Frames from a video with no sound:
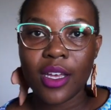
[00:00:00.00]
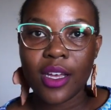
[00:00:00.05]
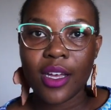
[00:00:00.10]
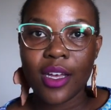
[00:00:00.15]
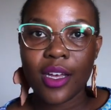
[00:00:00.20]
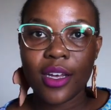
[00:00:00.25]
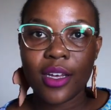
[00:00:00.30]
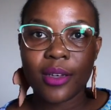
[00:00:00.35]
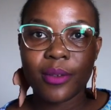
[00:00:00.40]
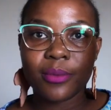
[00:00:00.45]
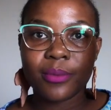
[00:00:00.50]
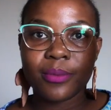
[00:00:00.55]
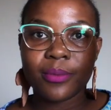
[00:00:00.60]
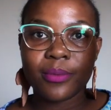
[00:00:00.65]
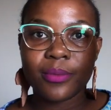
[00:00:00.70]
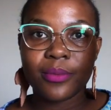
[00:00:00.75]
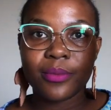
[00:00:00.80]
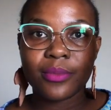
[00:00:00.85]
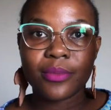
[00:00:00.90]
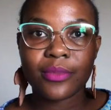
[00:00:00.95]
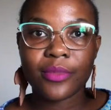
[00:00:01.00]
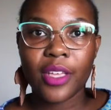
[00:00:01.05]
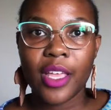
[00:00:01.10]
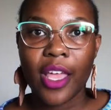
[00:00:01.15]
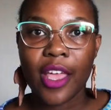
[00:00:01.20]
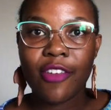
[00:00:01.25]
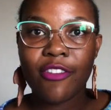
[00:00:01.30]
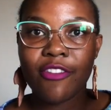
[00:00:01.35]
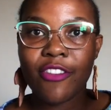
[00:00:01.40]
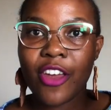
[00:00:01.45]
um,
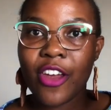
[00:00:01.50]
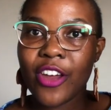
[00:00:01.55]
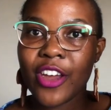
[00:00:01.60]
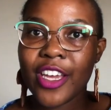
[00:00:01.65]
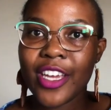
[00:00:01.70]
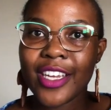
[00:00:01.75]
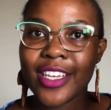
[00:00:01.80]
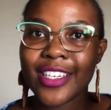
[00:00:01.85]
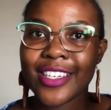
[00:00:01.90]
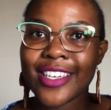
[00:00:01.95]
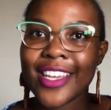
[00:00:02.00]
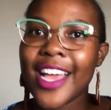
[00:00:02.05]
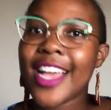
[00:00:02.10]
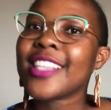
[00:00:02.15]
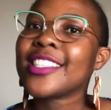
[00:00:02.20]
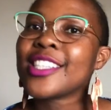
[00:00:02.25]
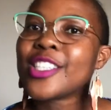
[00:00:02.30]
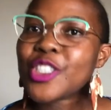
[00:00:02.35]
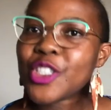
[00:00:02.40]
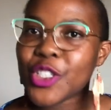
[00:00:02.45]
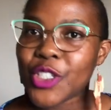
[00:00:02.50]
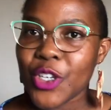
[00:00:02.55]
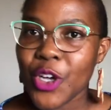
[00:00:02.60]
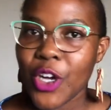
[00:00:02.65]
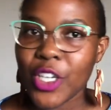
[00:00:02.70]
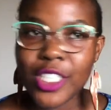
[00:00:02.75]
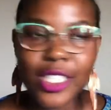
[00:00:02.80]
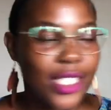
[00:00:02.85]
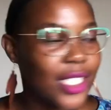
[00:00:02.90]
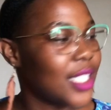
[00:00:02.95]
a very nice and
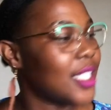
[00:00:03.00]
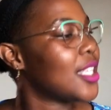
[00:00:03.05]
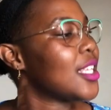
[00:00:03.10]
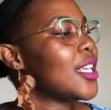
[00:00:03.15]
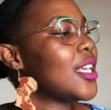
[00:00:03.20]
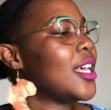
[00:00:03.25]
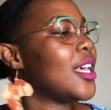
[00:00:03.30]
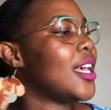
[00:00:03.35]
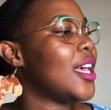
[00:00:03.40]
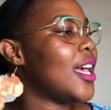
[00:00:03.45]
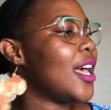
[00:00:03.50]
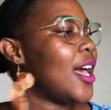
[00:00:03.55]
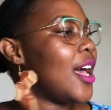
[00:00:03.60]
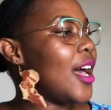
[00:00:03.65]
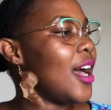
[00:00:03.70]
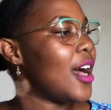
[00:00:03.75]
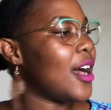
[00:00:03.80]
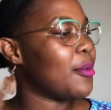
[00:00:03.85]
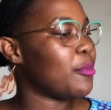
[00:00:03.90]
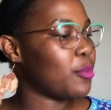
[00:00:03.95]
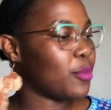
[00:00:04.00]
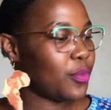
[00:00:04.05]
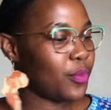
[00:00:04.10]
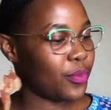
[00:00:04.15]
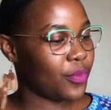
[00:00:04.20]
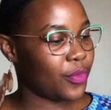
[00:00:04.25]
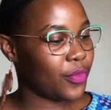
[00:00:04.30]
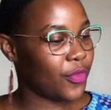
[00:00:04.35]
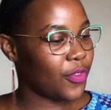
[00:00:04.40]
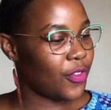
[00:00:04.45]
short, um,
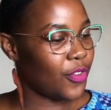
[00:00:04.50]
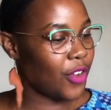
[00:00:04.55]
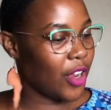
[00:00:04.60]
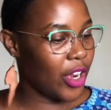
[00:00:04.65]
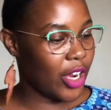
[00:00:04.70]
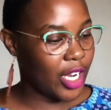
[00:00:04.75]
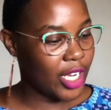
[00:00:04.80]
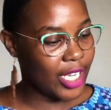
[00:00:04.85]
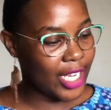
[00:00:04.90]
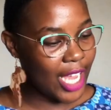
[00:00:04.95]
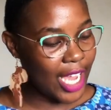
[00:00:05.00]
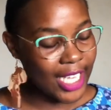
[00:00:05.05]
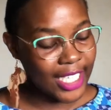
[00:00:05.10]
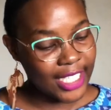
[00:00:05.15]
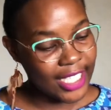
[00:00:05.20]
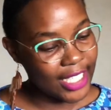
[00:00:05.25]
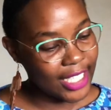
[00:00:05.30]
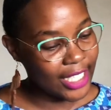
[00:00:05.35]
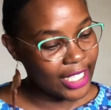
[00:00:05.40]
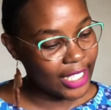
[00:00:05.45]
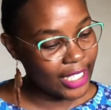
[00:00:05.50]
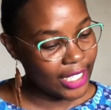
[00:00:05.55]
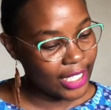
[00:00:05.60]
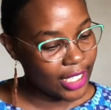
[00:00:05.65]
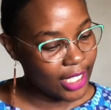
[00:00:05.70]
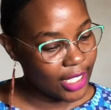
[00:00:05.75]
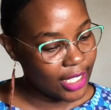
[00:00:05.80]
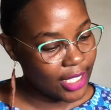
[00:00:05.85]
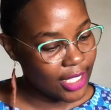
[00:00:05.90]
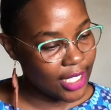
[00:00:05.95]
very nicely
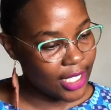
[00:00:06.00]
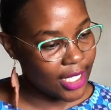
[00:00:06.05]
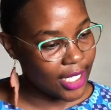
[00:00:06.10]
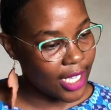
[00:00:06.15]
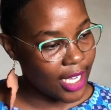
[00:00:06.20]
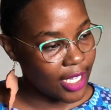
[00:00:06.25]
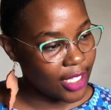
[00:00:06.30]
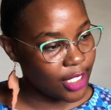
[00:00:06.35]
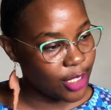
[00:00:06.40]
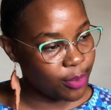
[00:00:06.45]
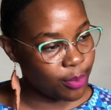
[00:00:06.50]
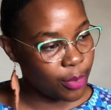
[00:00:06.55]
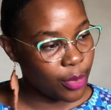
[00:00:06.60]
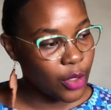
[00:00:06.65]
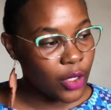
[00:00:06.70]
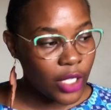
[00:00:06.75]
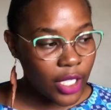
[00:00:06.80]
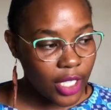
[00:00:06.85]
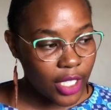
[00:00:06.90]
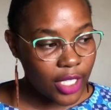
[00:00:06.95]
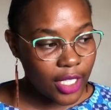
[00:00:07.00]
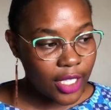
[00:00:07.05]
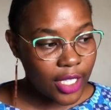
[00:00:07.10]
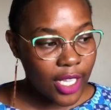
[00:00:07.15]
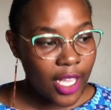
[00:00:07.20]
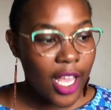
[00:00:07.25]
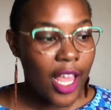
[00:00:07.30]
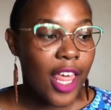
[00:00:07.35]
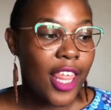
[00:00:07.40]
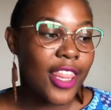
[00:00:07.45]
designed book,
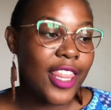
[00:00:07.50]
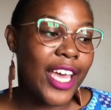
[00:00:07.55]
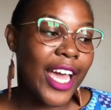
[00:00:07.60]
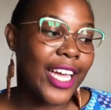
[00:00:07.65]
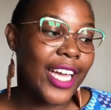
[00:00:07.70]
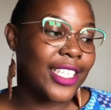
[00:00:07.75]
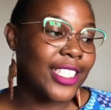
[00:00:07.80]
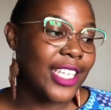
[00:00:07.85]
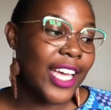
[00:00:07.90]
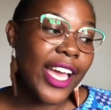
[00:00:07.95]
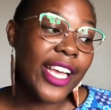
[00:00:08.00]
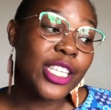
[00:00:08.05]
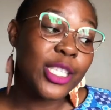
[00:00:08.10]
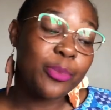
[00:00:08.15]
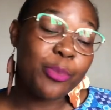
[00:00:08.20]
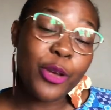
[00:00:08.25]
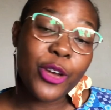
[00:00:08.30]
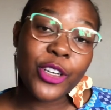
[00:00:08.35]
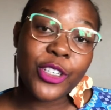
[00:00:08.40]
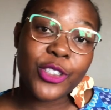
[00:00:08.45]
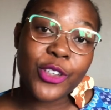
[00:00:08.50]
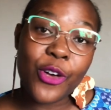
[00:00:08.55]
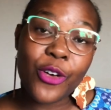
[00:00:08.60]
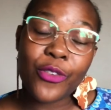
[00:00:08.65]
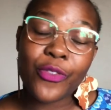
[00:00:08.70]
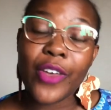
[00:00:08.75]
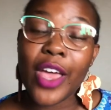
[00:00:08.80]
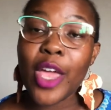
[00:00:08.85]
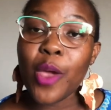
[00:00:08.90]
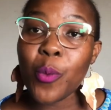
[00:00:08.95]
The Undying Spirit of
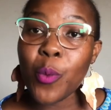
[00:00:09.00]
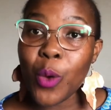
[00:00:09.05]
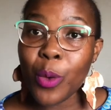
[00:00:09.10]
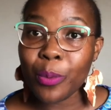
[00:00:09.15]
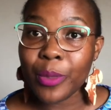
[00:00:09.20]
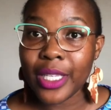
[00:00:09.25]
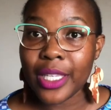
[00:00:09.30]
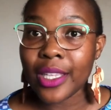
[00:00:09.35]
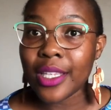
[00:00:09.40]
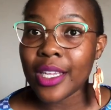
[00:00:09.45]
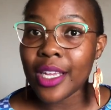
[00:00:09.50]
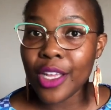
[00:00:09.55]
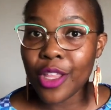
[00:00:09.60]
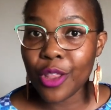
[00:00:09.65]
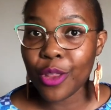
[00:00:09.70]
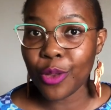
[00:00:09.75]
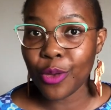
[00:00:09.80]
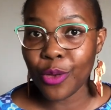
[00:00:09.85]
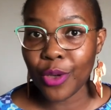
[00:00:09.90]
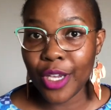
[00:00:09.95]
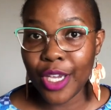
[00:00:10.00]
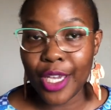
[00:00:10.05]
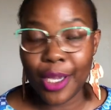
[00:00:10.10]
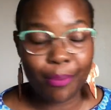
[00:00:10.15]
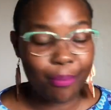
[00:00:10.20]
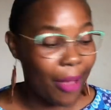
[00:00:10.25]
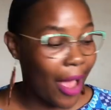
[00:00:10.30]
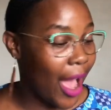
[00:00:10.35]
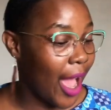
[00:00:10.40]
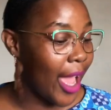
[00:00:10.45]
a Woman 3
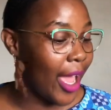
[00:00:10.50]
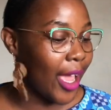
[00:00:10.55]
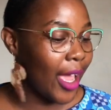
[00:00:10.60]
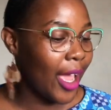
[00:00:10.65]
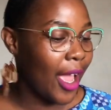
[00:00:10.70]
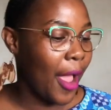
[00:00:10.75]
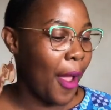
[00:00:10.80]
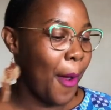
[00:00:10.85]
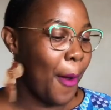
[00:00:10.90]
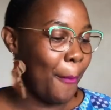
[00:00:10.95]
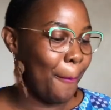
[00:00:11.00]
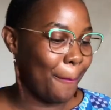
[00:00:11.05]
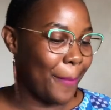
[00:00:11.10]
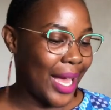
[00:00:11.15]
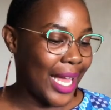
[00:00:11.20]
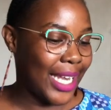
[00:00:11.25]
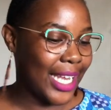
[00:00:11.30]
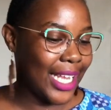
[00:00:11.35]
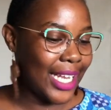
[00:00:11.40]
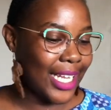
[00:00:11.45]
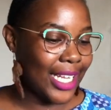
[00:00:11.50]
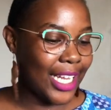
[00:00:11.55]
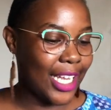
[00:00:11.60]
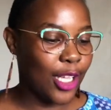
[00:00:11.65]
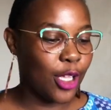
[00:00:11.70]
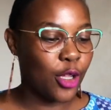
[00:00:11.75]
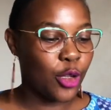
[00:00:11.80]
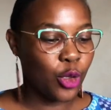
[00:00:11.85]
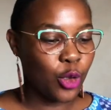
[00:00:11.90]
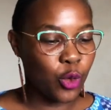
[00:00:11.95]
by Mbalentle
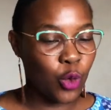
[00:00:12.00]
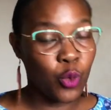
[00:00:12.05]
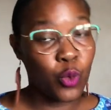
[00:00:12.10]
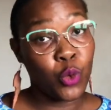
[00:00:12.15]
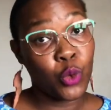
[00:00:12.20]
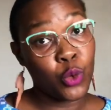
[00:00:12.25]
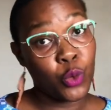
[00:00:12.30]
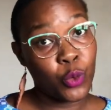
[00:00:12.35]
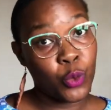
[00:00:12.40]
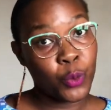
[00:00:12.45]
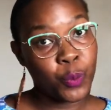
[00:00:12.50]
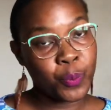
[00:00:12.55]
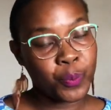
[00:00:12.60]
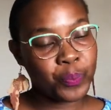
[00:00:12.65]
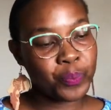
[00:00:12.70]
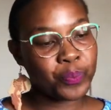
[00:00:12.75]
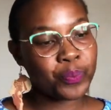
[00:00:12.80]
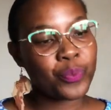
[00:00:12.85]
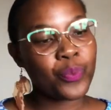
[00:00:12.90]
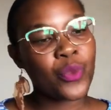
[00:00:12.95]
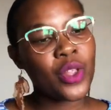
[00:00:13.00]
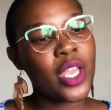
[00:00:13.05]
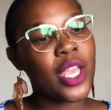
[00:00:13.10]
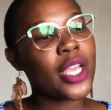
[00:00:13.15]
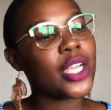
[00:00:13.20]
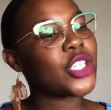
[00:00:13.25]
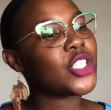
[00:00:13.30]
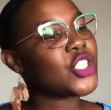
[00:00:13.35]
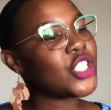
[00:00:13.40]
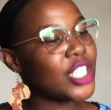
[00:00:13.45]
Ulu.
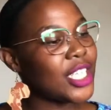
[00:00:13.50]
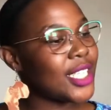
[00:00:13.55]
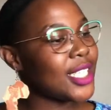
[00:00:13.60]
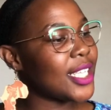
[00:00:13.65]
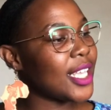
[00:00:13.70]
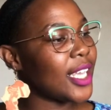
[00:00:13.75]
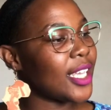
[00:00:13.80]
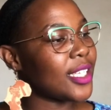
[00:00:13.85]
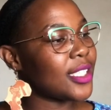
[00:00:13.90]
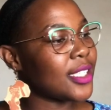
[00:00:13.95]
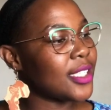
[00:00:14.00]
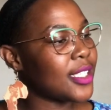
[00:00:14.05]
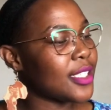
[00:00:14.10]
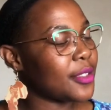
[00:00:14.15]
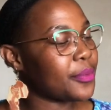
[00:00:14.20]
She says,